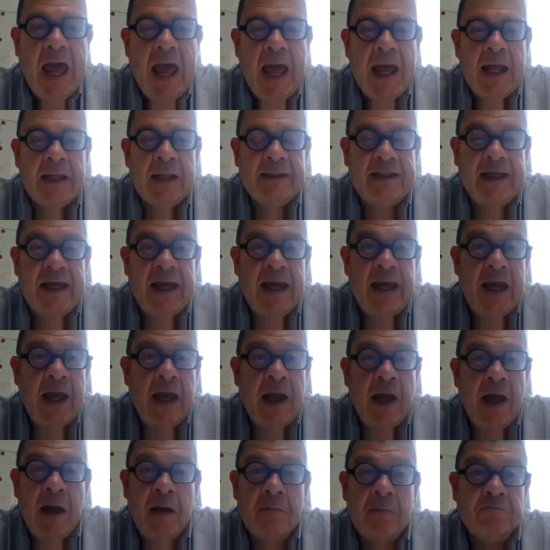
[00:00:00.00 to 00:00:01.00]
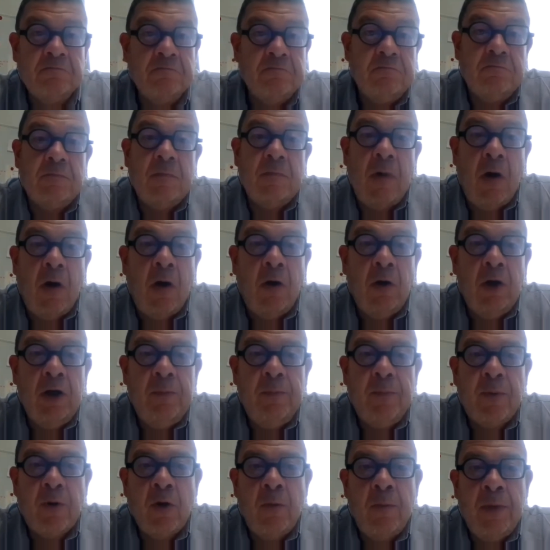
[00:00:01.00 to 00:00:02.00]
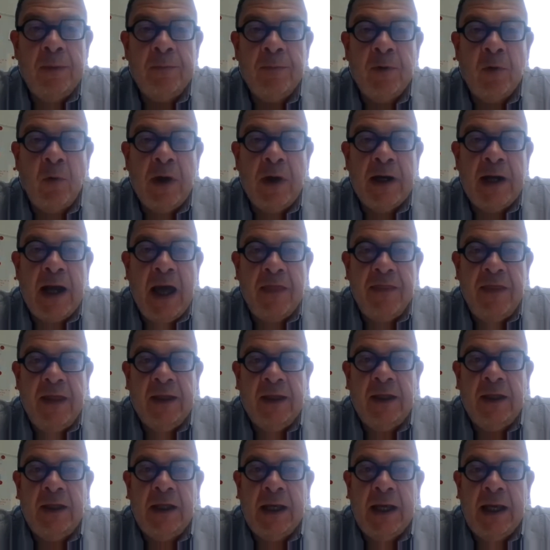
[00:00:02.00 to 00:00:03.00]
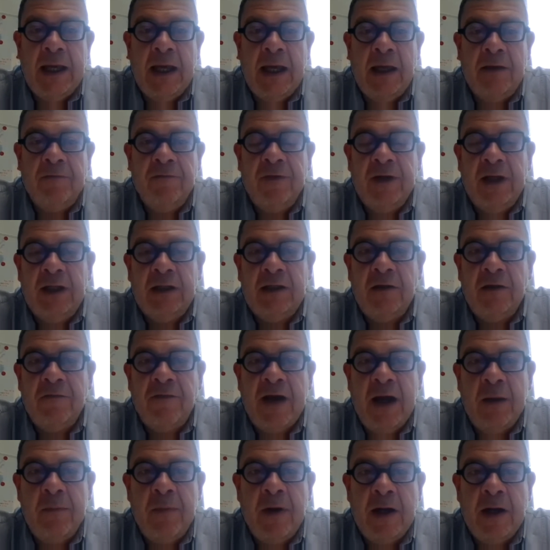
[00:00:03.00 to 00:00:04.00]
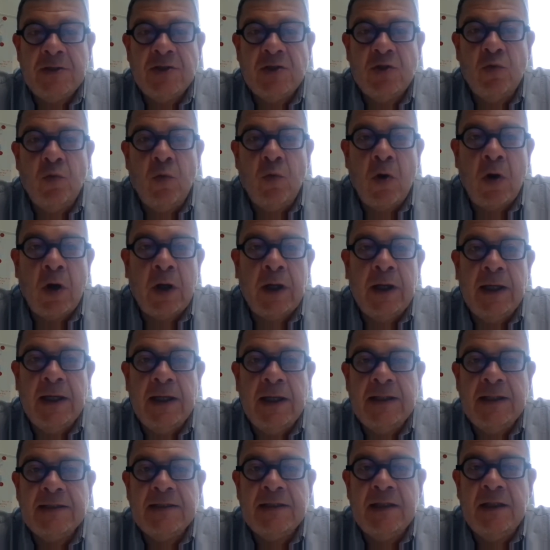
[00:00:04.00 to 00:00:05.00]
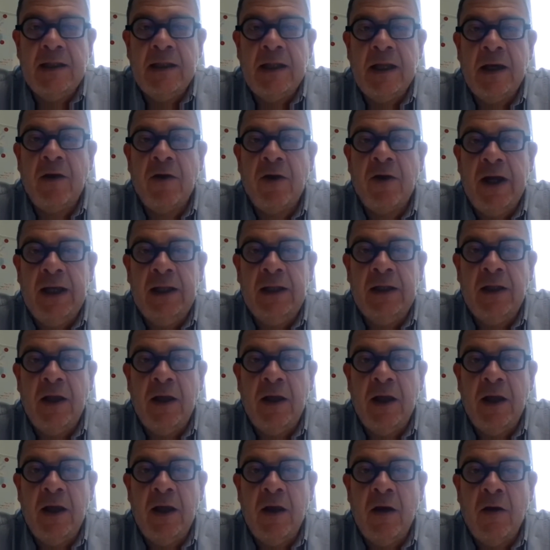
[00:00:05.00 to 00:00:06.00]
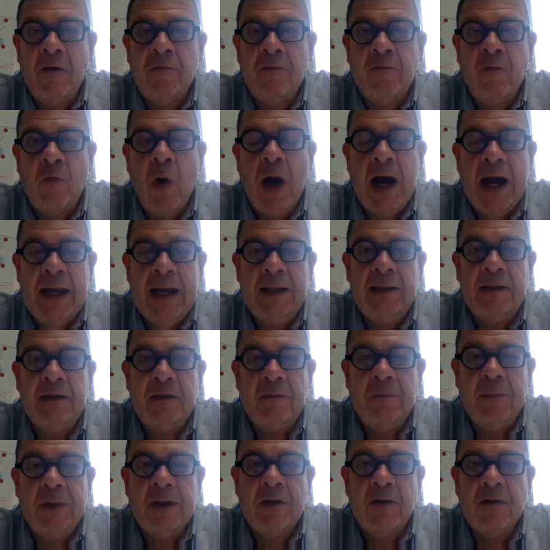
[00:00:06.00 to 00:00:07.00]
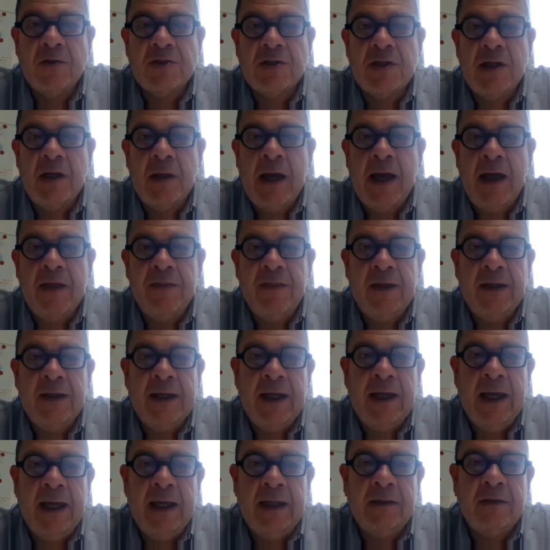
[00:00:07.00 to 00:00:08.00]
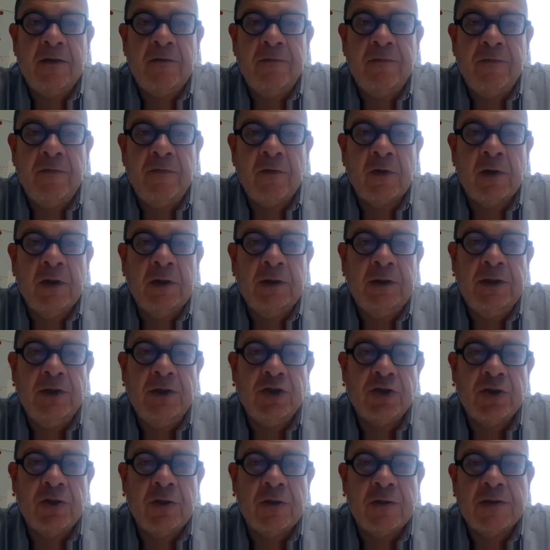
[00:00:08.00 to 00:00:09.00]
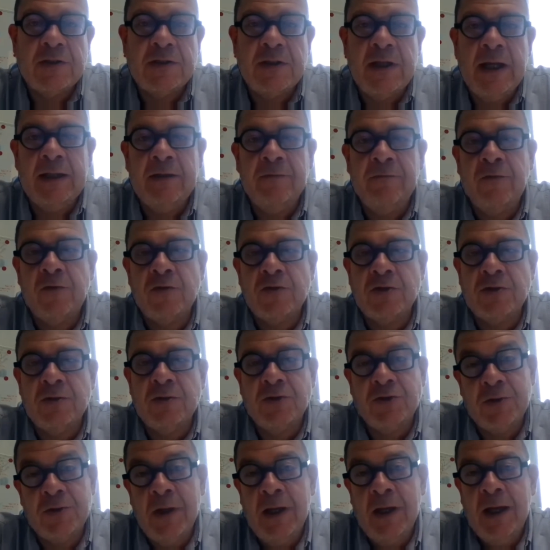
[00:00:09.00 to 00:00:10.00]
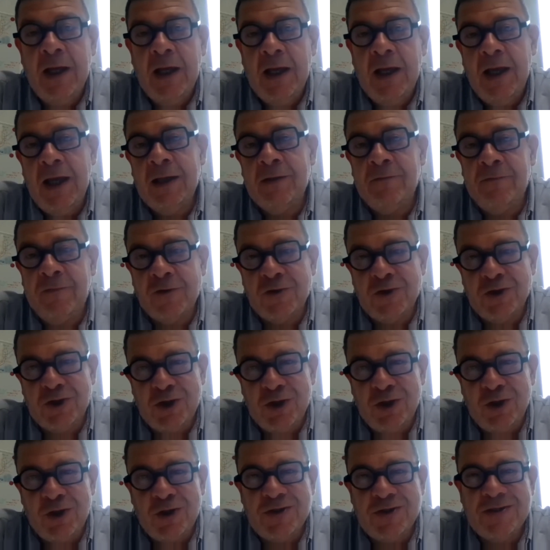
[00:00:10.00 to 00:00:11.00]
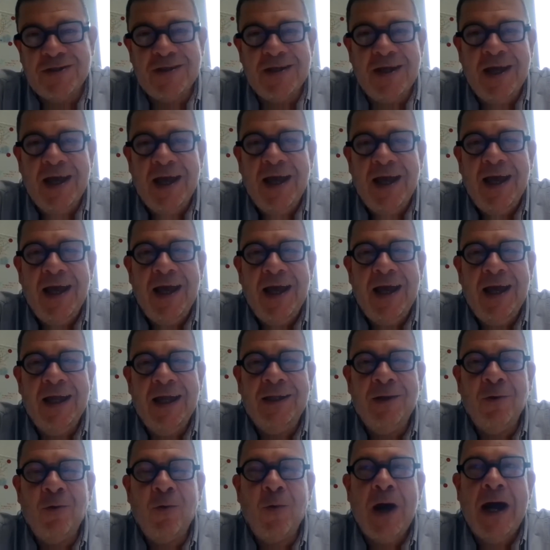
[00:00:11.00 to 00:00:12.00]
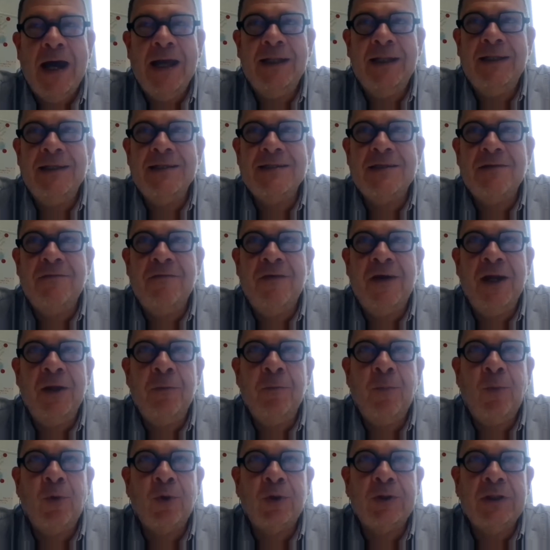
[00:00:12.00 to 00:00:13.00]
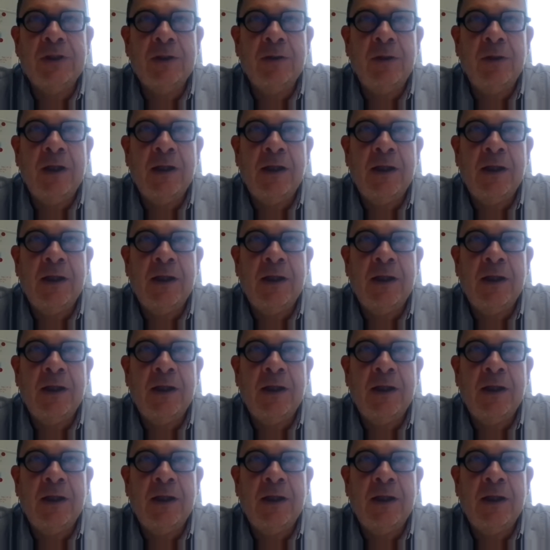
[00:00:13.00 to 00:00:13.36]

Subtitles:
The only problem where I think infinited fiber has to work is in the grade of white, because I think either for t-shirts and for shirts, the white is a very important